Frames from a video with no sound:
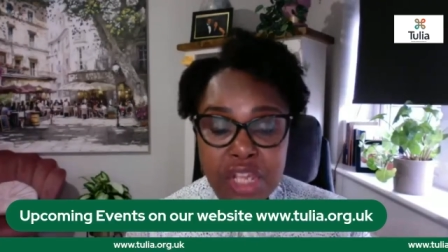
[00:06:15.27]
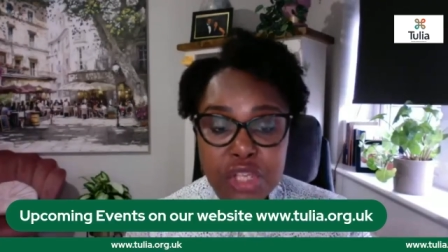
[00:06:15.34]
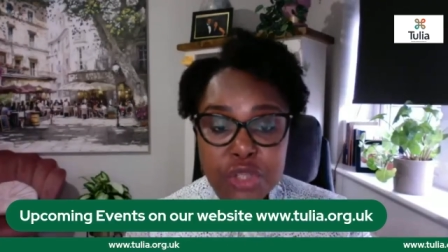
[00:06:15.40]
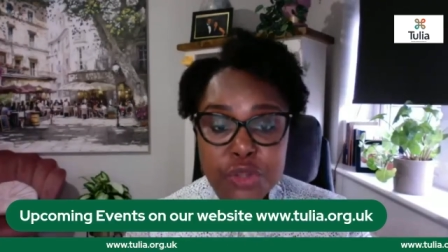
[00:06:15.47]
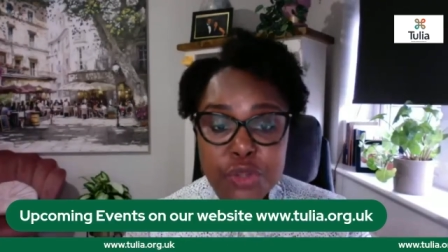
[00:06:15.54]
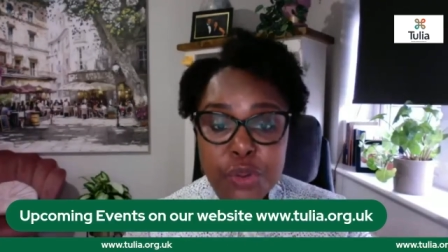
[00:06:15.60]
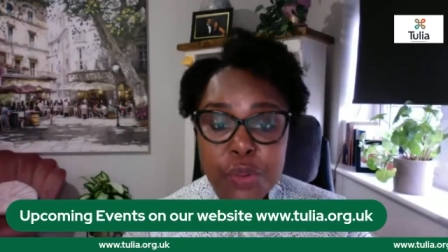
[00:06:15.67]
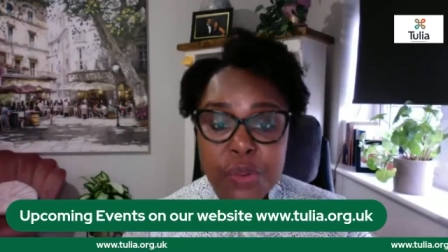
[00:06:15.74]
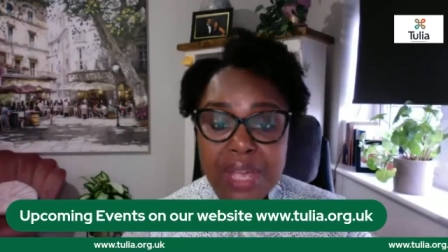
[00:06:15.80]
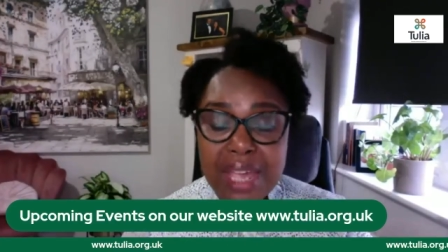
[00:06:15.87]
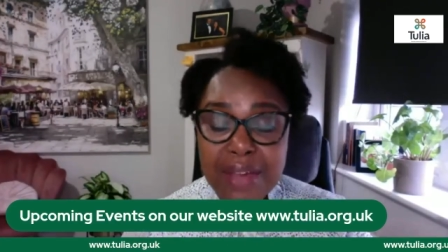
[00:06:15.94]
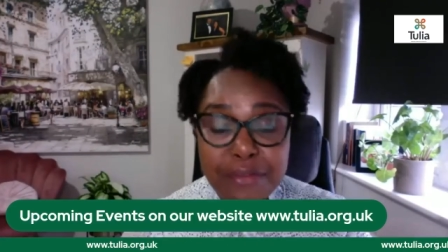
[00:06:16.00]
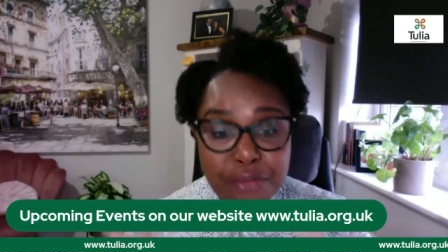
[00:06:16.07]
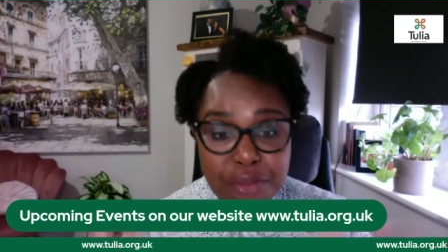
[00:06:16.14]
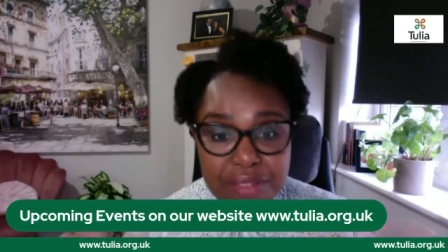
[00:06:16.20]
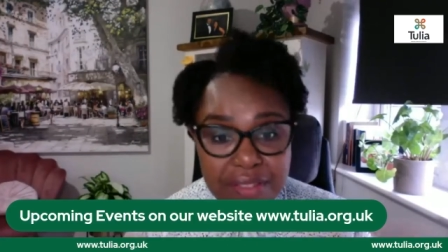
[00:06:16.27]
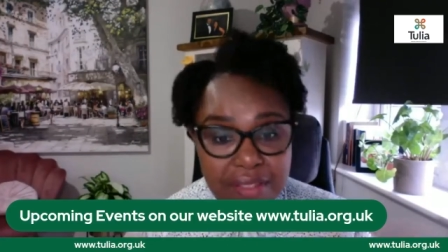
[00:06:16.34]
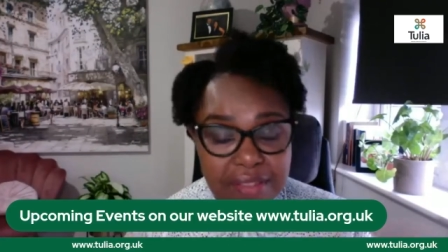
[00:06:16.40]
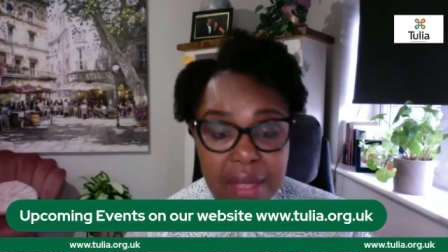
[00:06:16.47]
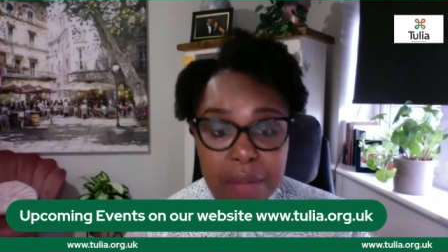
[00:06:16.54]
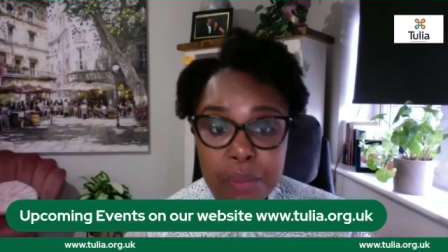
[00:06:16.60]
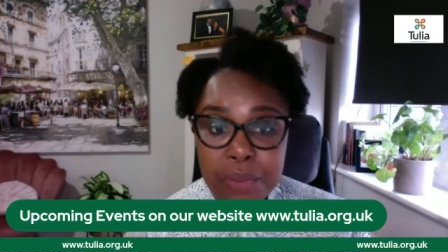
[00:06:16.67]
So everything
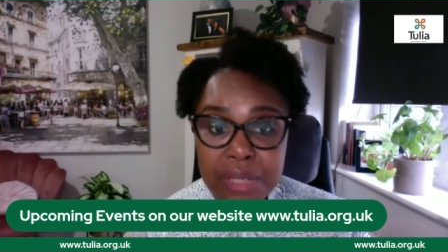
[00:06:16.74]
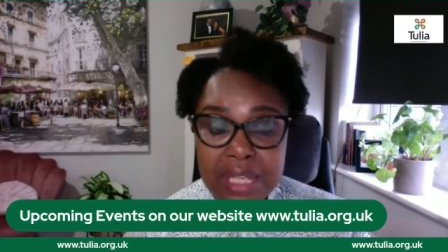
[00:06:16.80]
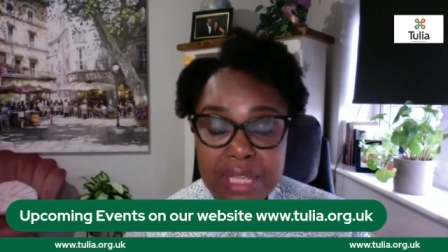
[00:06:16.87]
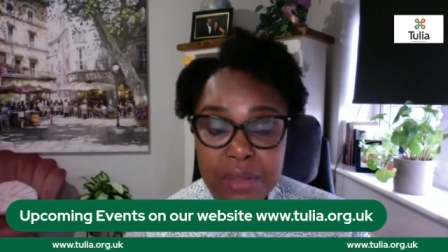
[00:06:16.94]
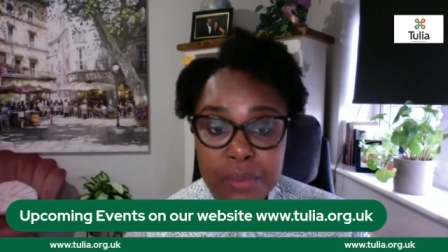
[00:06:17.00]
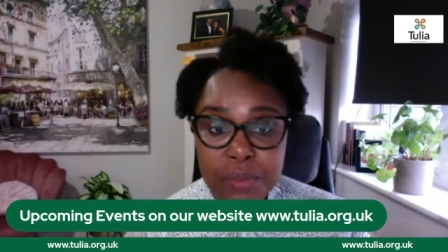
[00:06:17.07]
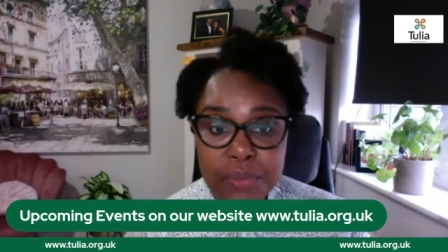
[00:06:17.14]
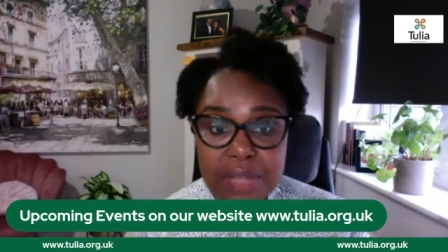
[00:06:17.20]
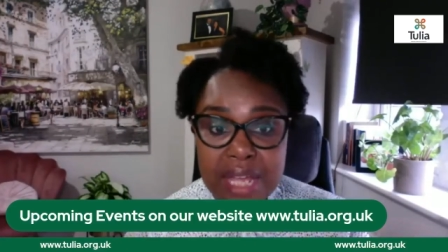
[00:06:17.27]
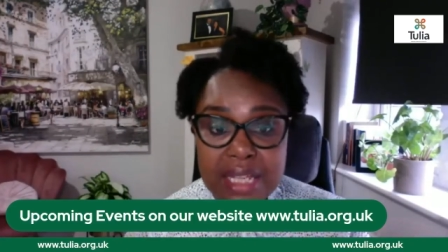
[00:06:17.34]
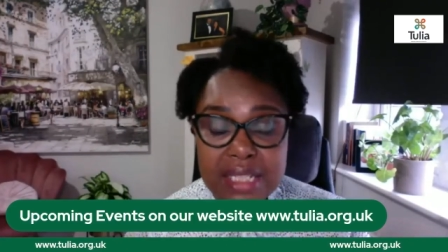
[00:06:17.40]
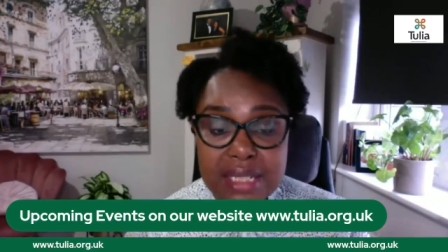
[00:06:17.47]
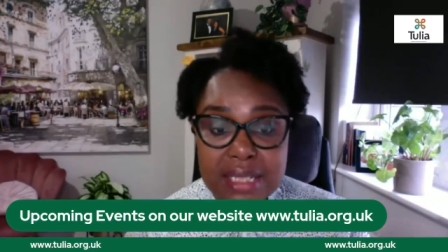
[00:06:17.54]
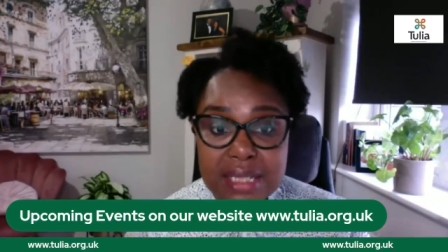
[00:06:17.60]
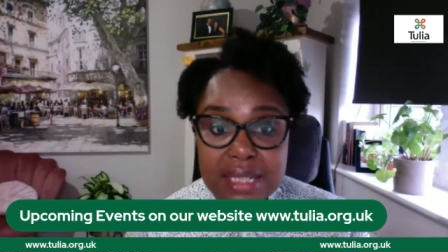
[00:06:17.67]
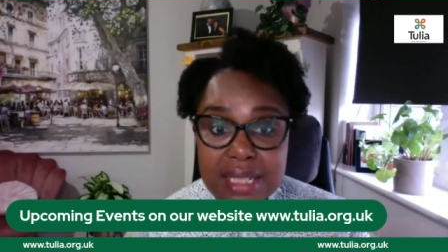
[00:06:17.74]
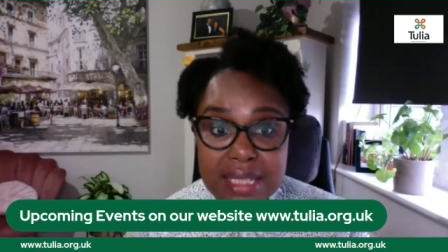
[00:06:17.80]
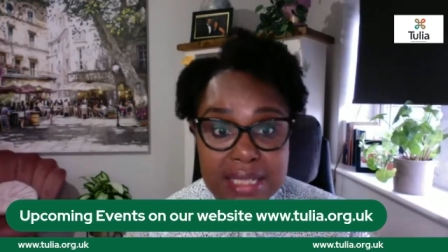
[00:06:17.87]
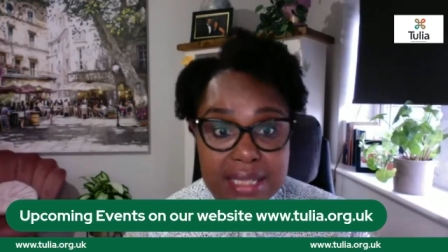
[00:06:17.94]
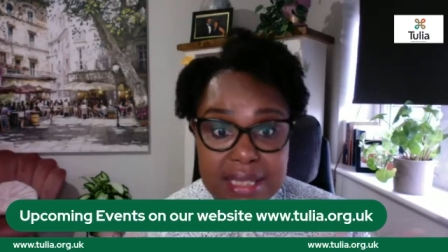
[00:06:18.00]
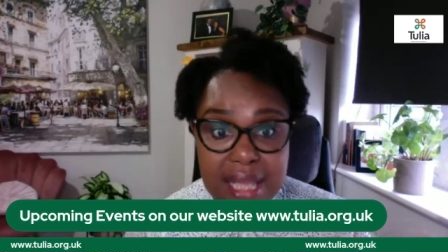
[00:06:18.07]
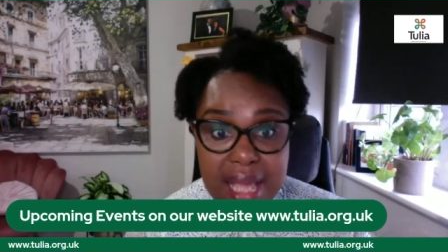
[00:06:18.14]
that
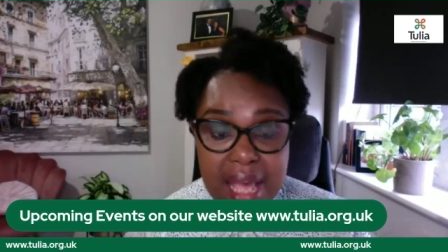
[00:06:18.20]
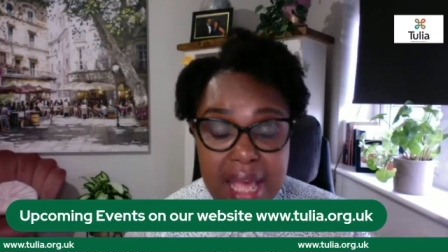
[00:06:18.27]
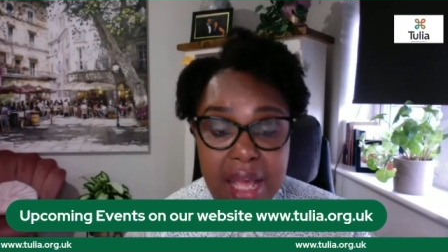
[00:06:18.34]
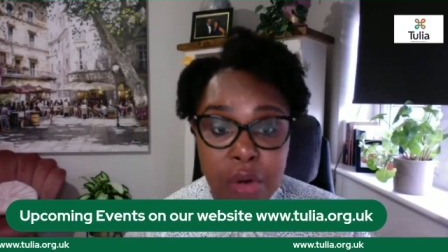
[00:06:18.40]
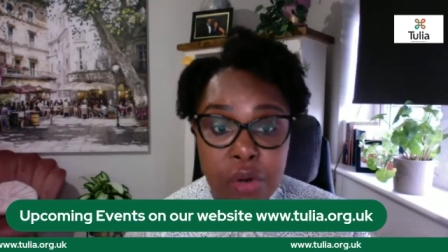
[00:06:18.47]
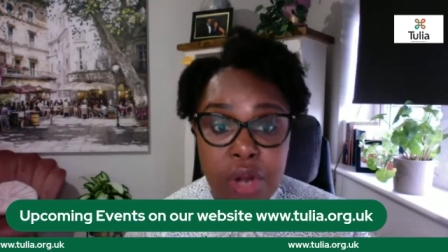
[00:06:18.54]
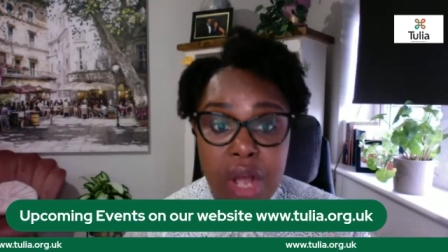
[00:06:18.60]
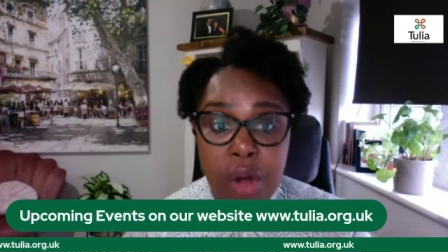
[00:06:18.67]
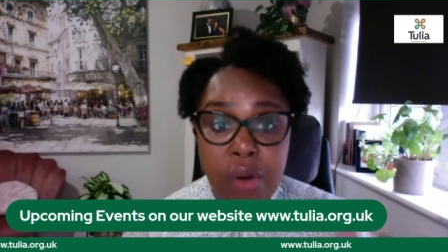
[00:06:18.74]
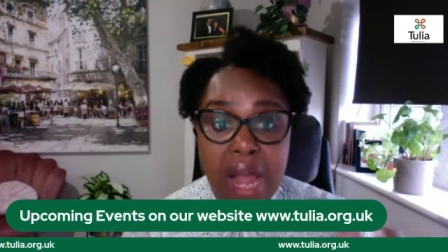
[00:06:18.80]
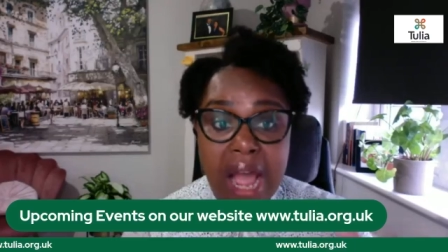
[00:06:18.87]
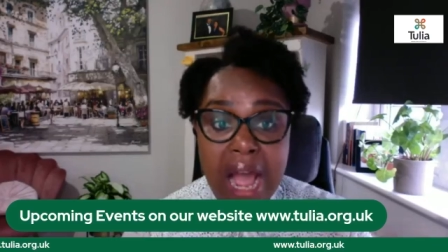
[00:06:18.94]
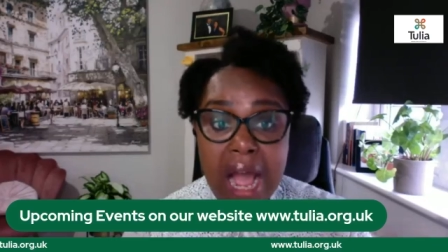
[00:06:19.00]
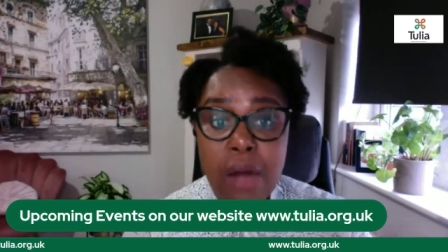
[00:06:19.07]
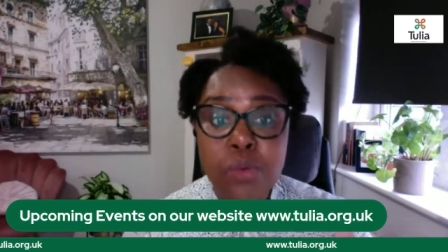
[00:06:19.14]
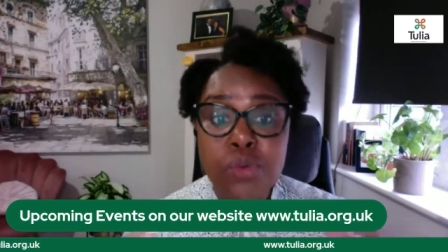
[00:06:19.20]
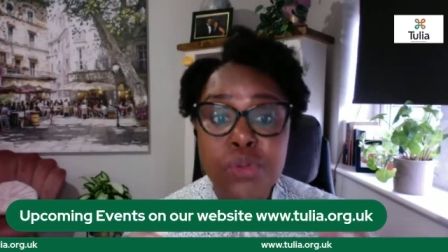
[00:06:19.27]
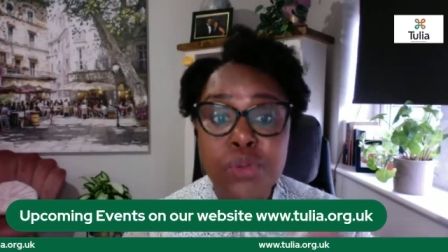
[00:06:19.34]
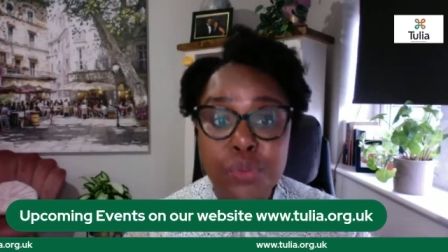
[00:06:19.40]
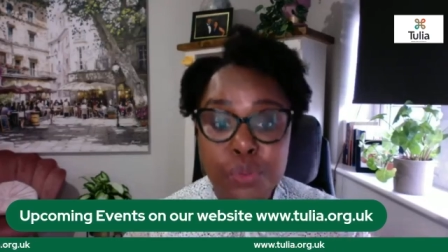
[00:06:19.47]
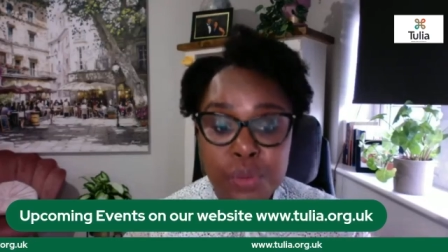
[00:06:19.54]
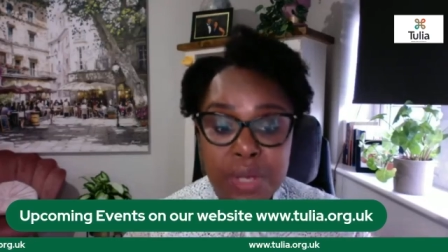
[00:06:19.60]
is there on how
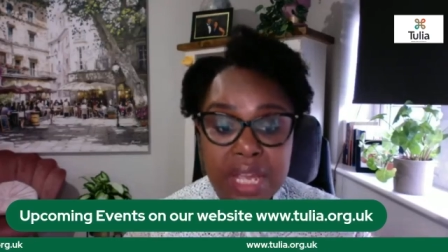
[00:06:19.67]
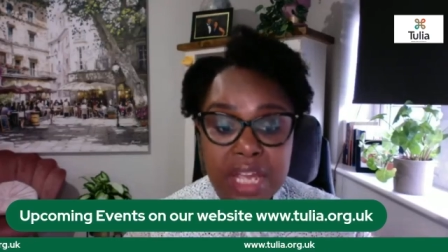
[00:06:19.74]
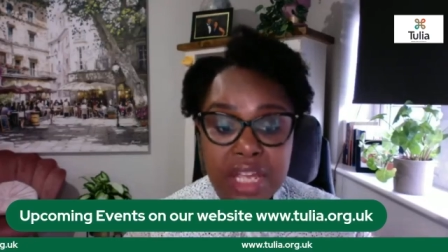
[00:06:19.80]
to,